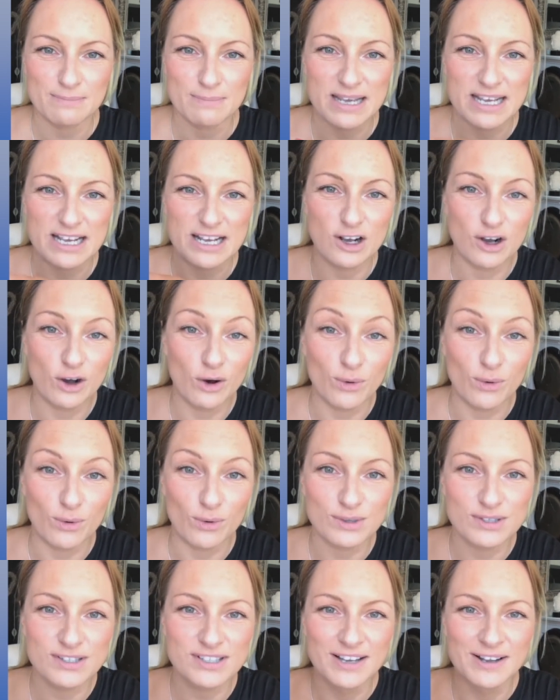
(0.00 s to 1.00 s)
Me
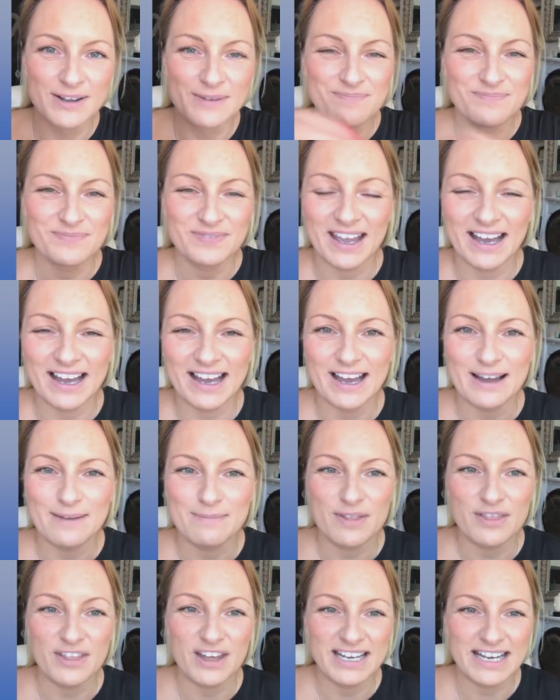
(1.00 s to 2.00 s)
course,
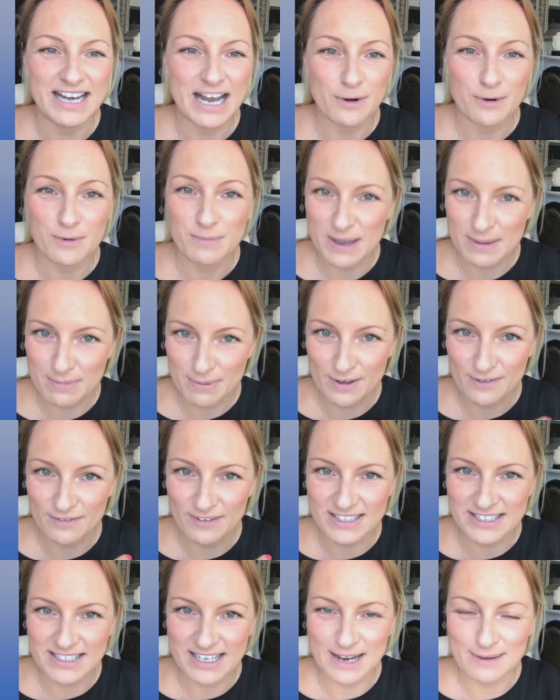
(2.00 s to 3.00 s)
then now would be a
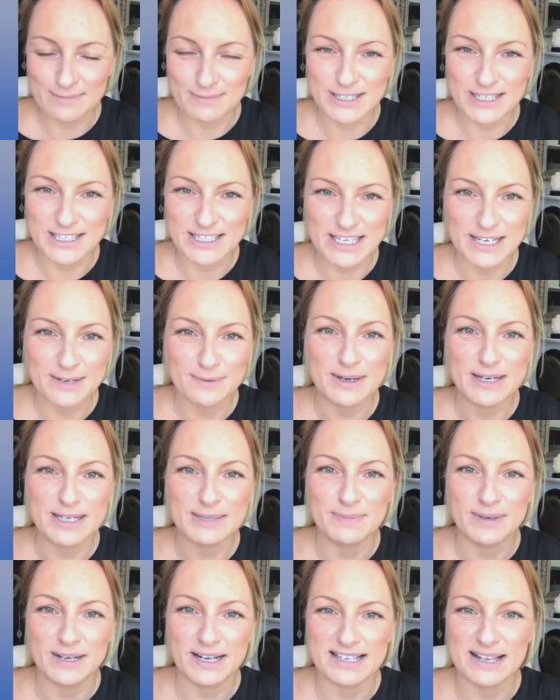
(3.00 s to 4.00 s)
perfect time to do it,
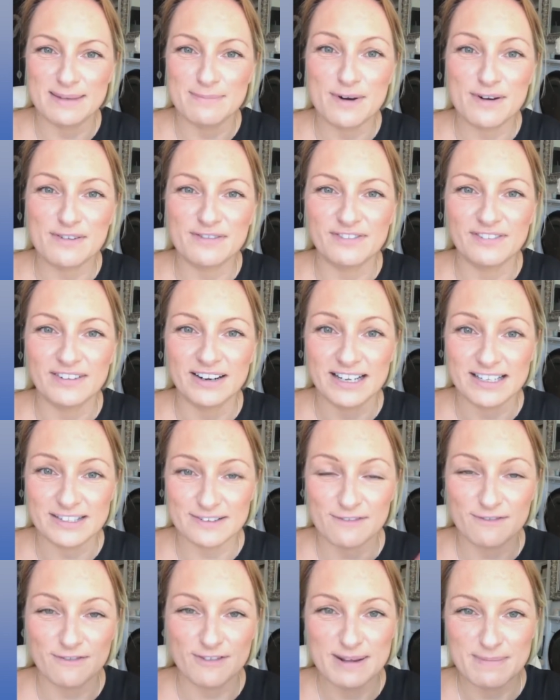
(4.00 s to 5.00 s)
because I'm offering as a
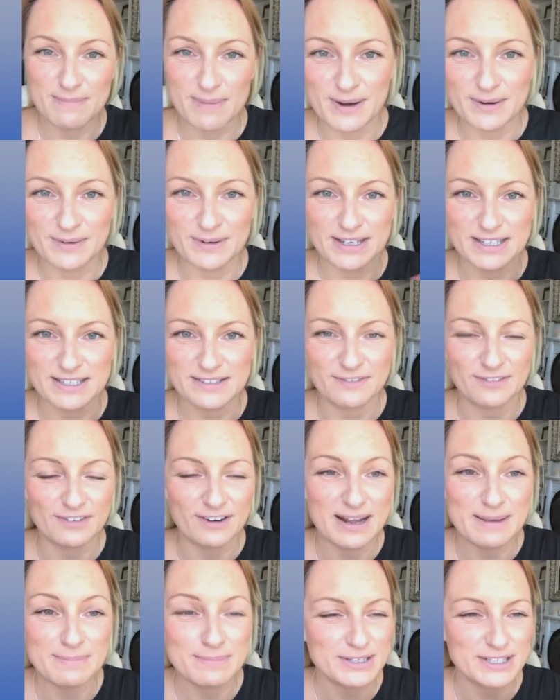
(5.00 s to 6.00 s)
free bonus for
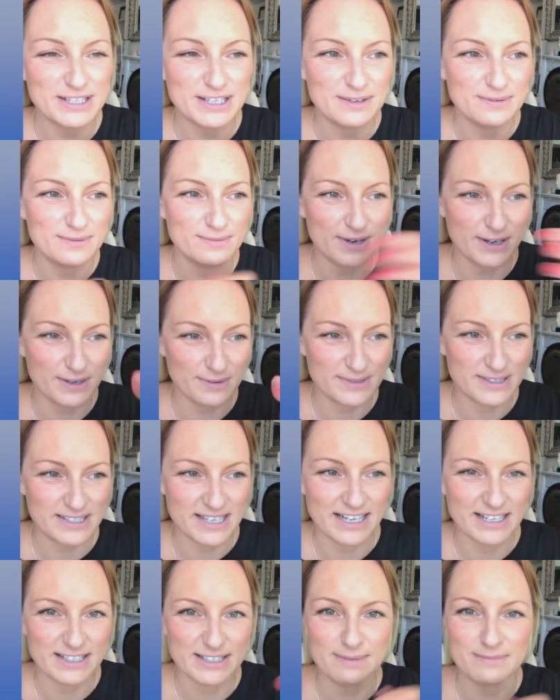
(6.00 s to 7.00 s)
anybody who
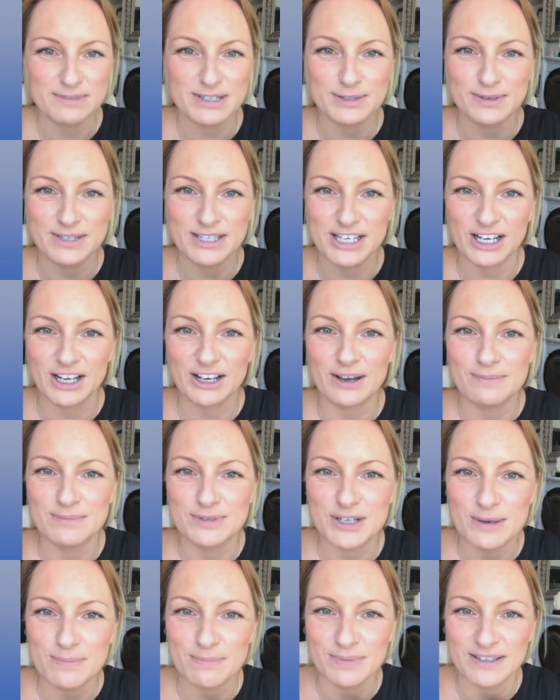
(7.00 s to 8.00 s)
signs up to it. You can come
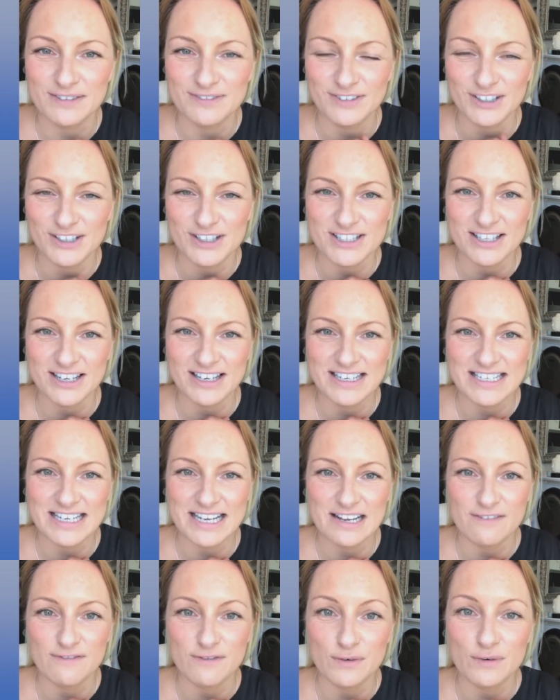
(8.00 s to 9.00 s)
to Uplift on
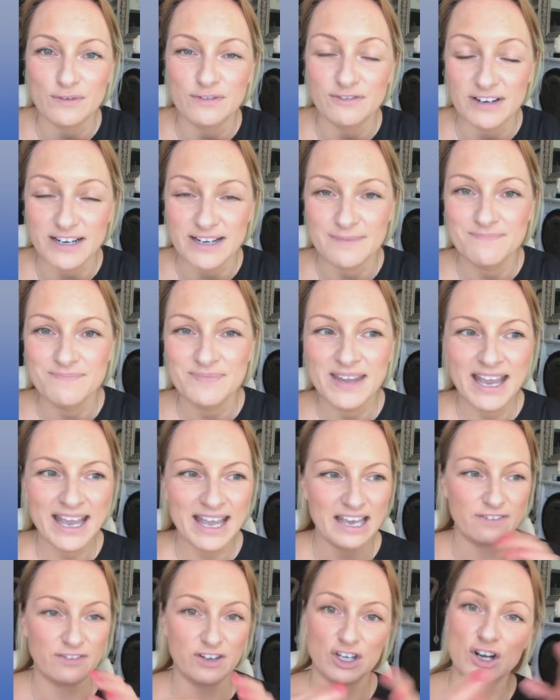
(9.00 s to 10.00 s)
Sunday for free.
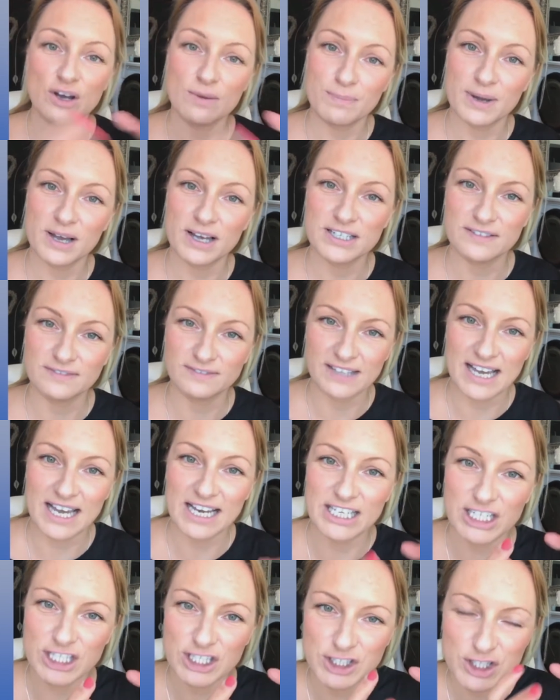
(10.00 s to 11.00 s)
If you're not part of that
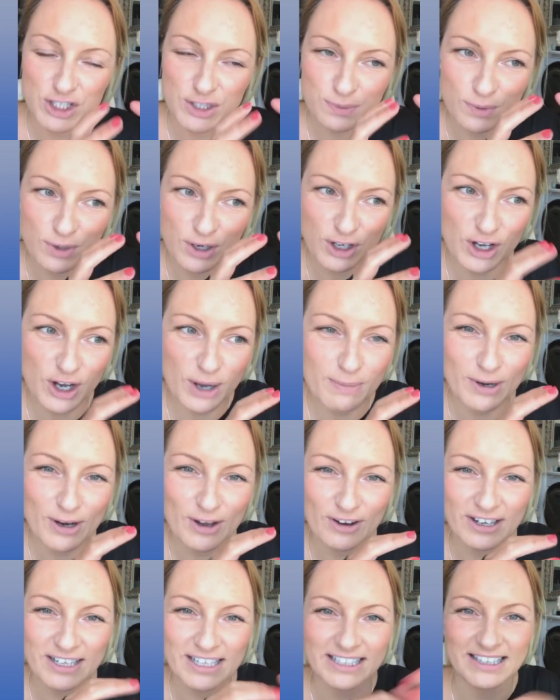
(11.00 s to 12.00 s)
and you just want to come
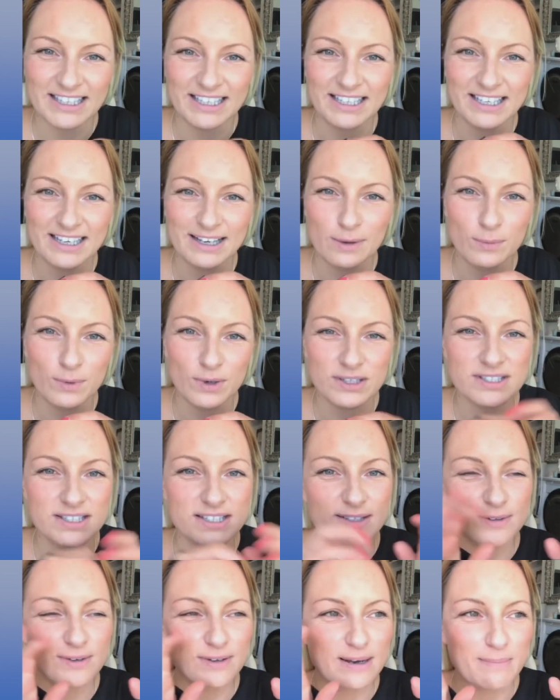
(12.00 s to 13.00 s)
along and you're thinking, what's
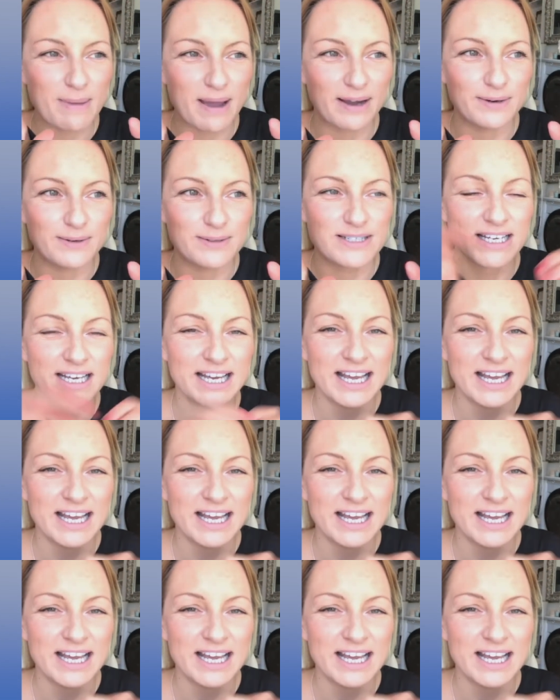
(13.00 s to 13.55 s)
it all about?